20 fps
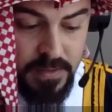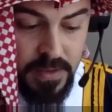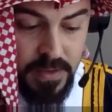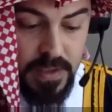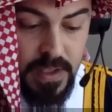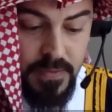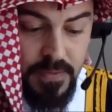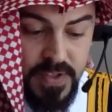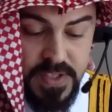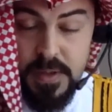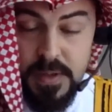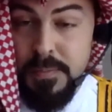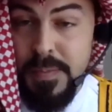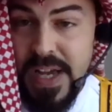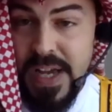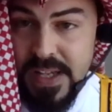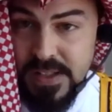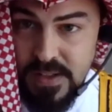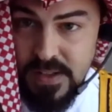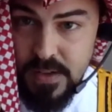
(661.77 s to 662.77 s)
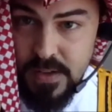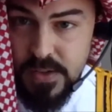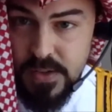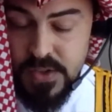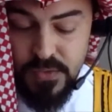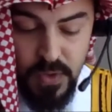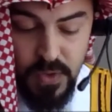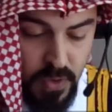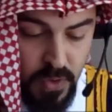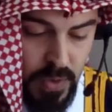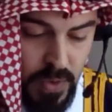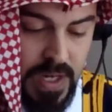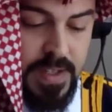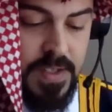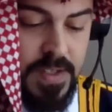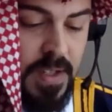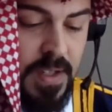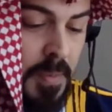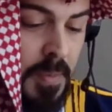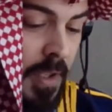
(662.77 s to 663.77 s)
to live as ambassadors for
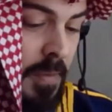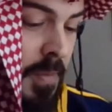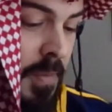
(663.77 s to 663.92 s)
Christ among